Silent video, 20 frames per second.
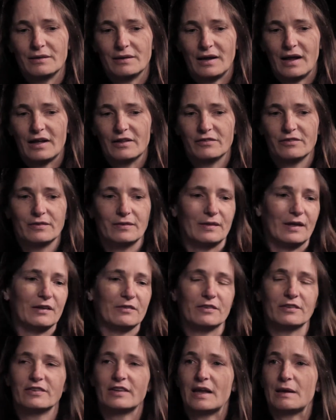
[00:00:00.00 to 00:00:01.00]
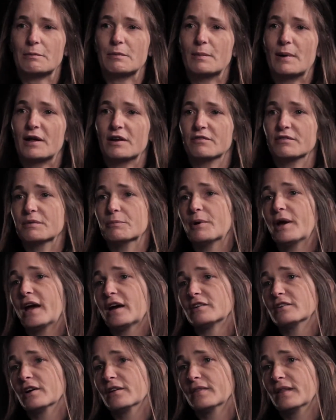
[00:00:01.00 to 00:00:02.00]
has the same amount of
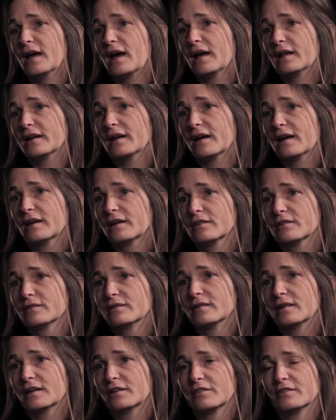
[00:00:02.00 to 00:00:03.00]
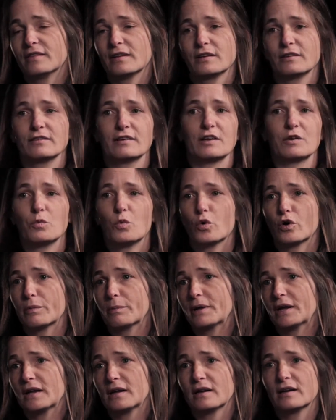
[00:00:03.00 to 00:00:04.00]
impact on that as things like
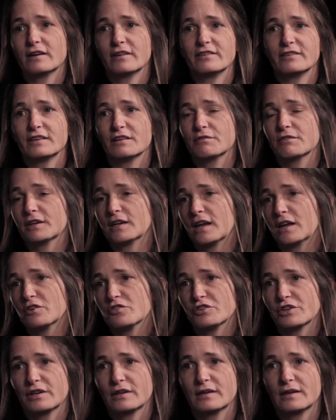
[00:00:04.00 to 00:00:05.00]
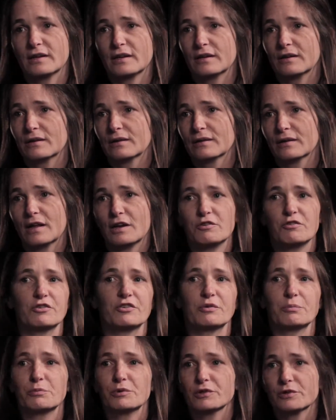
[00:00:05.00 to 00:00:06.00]
warming and acidification and
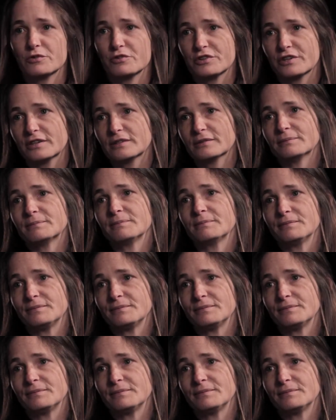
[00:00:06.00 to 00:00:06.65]
nitrogen pollution.